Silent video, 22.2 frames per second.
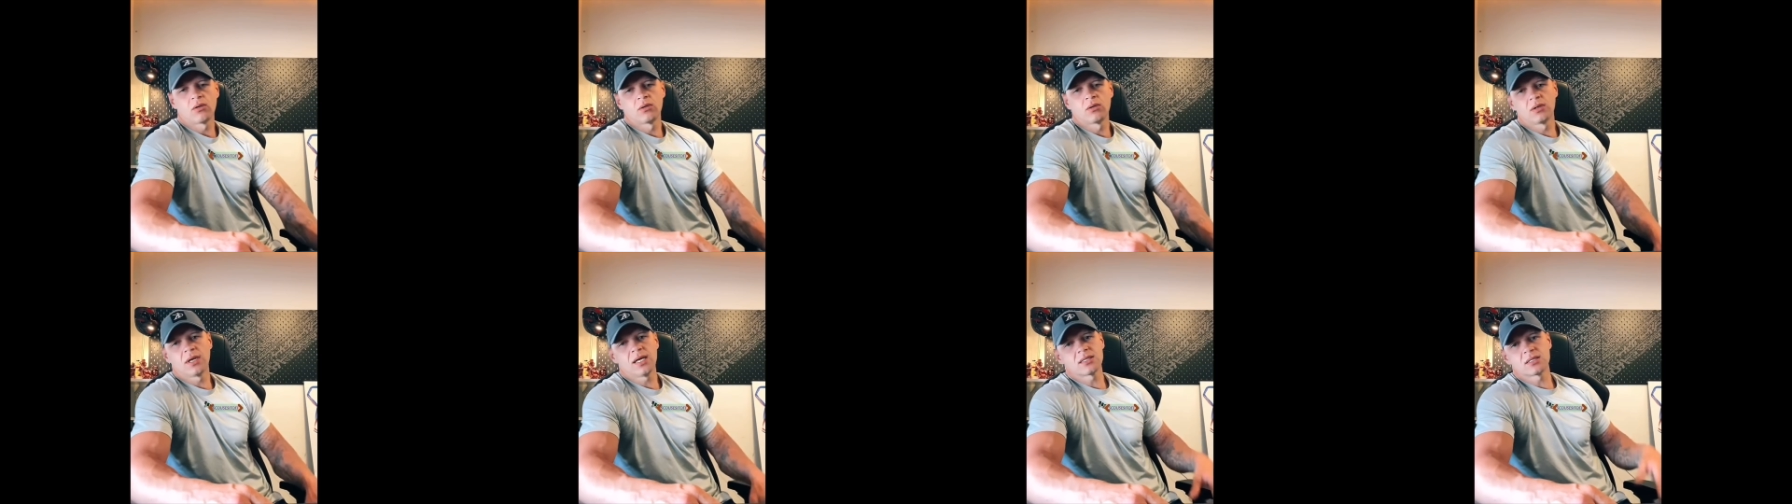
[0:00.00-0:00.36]

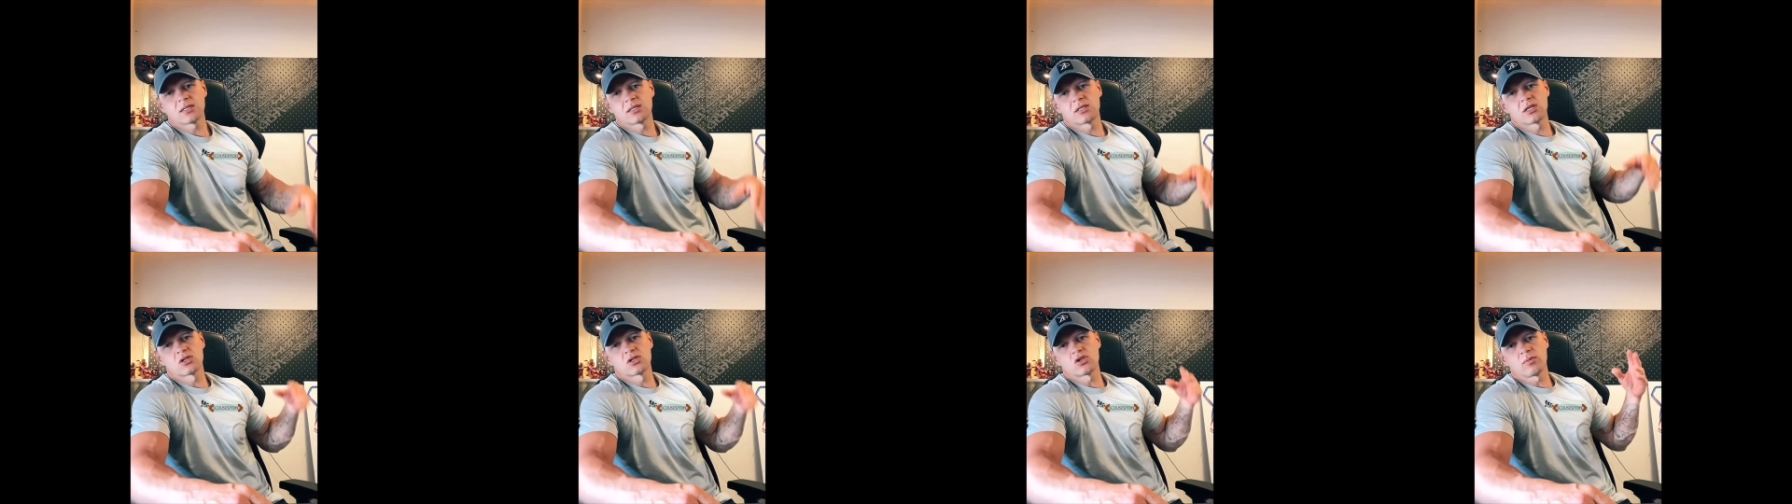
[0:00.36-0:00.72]
unless
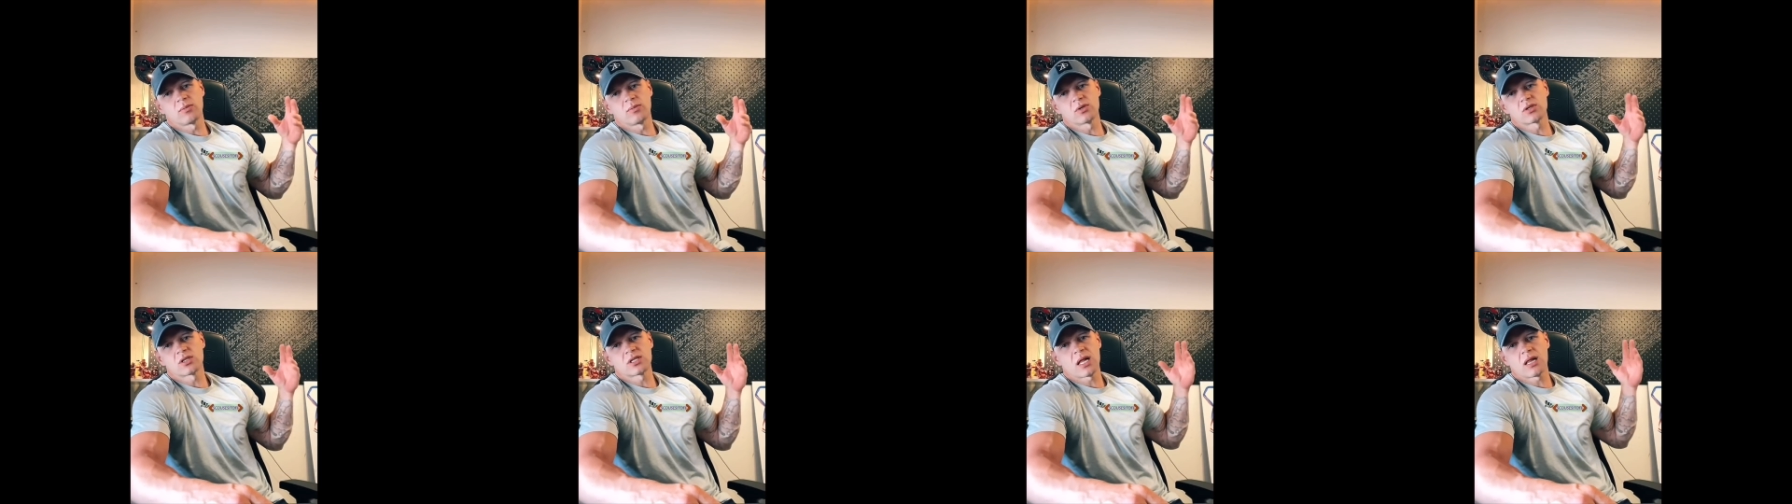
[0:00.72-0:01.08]
it's a
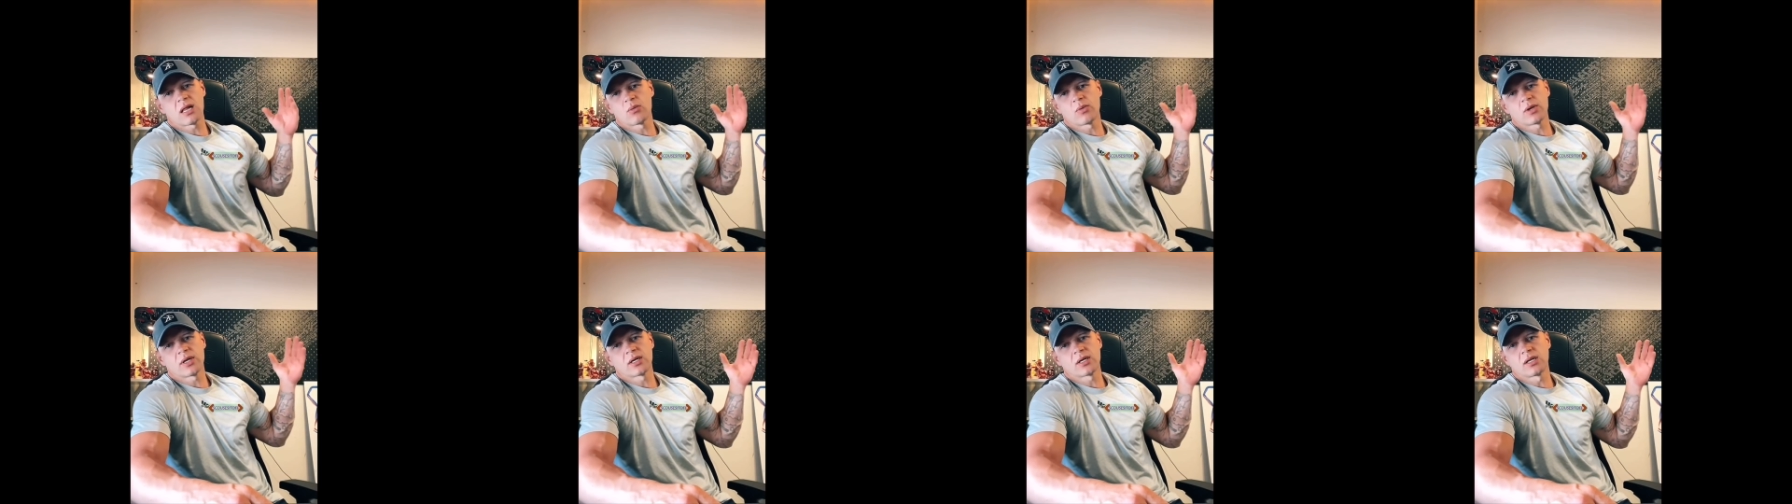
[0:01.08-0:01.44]
double
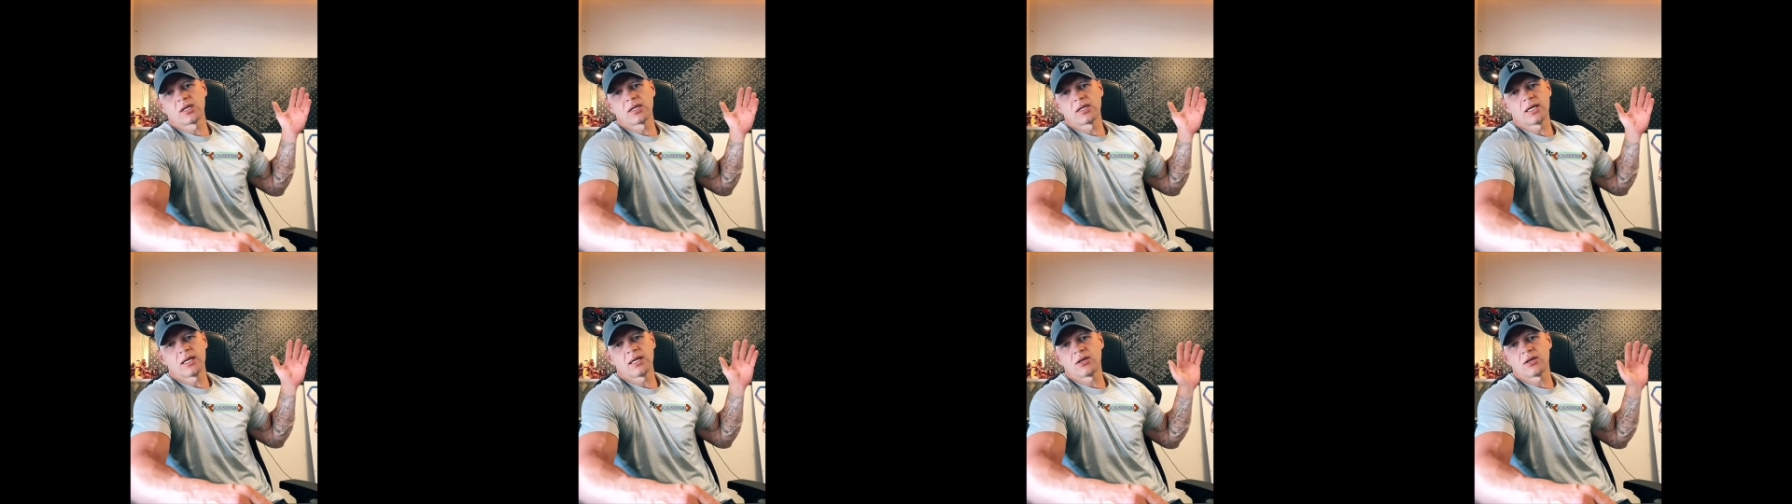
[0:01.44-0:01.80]
cell with a
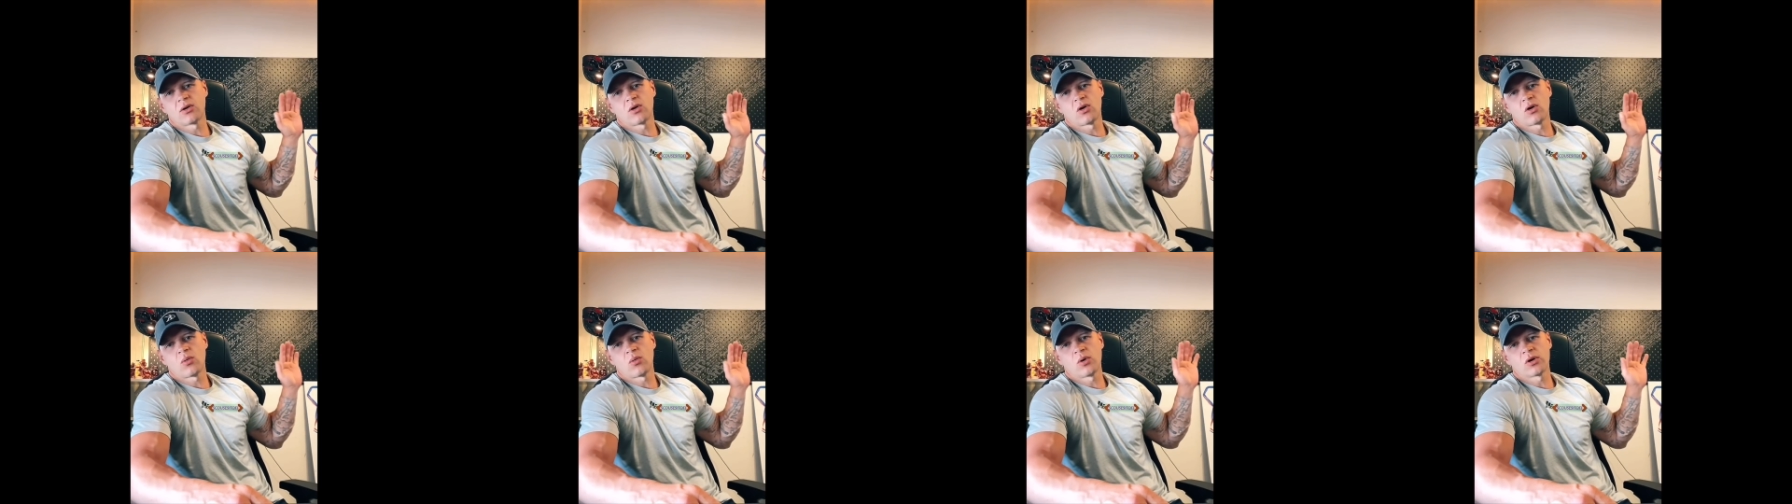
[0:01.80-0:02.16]
cleaner
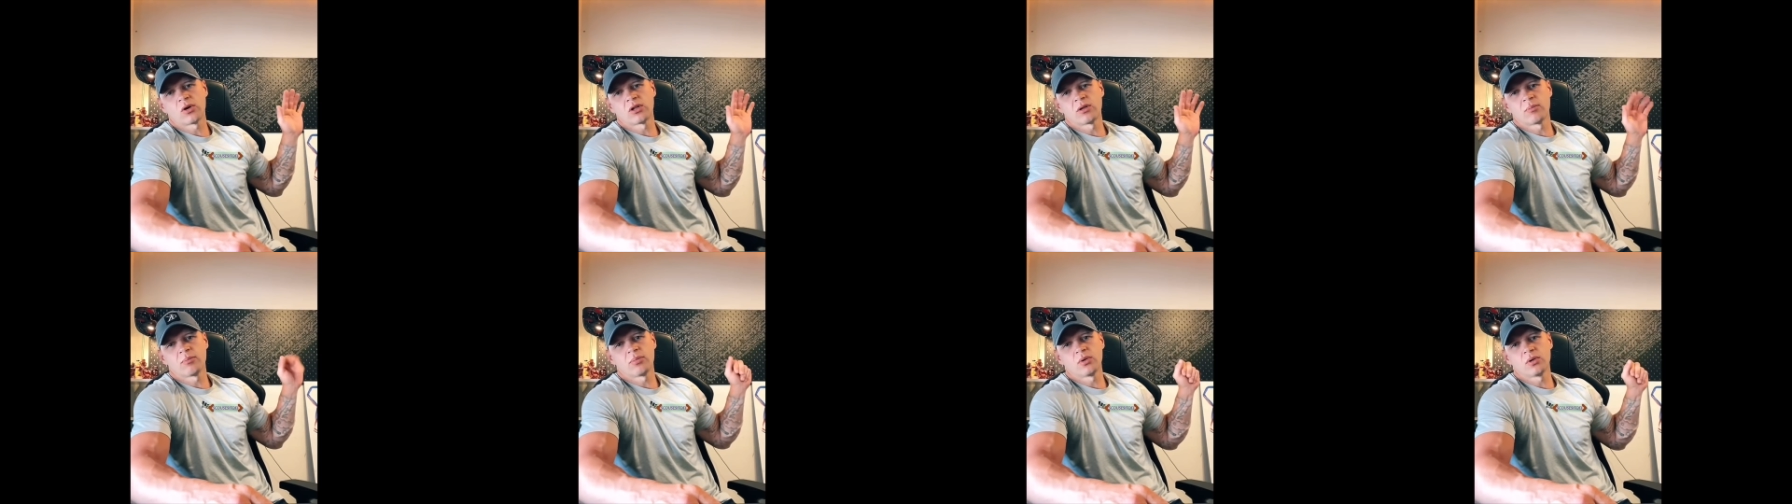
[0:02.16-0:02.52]
or one
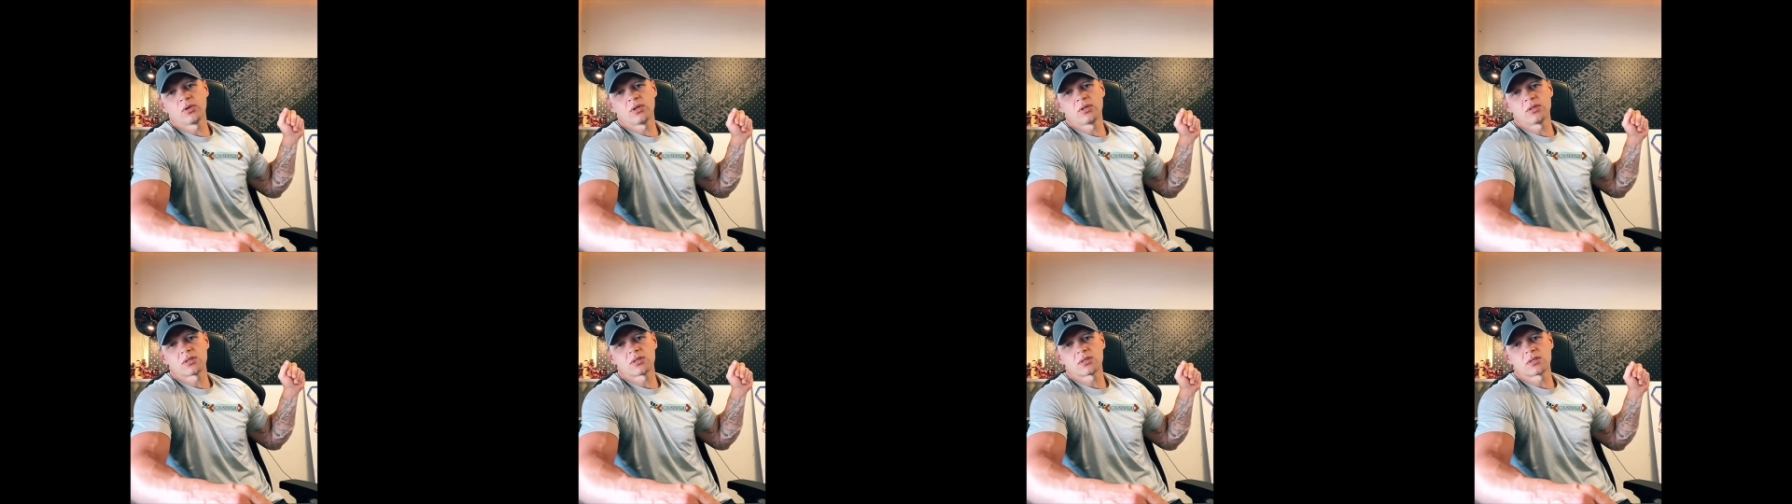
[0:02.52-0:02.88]
of the
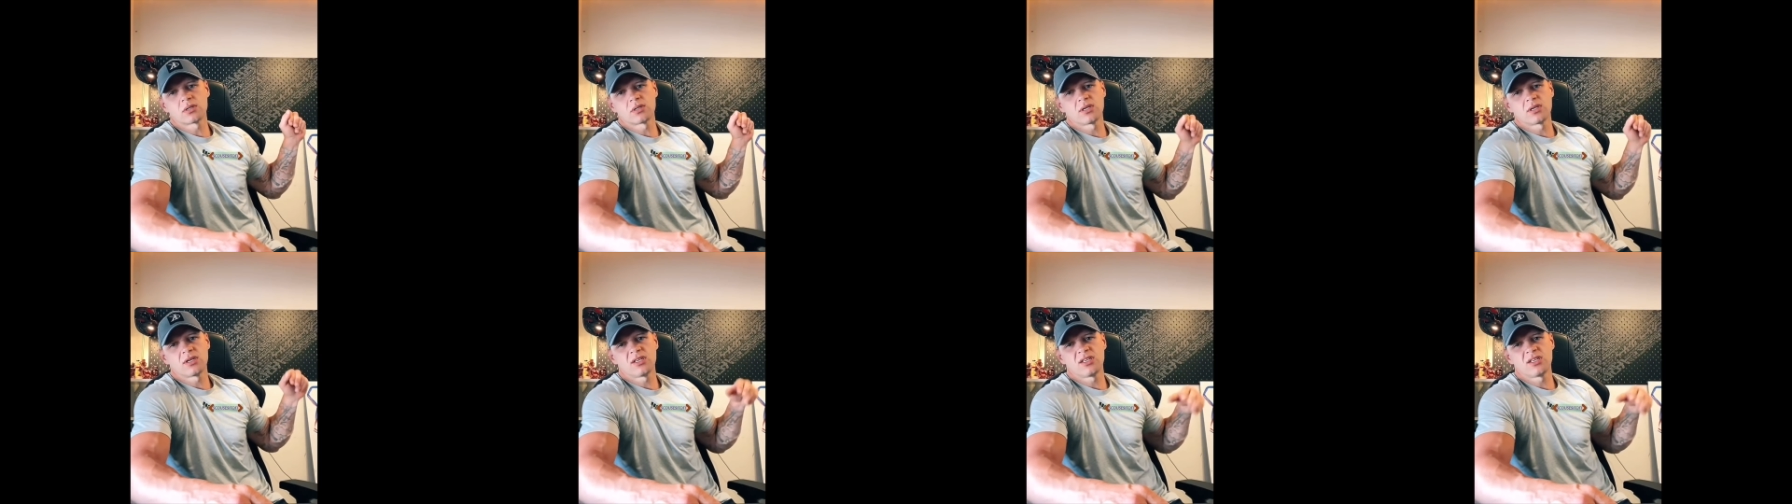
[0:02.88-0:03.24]
boys,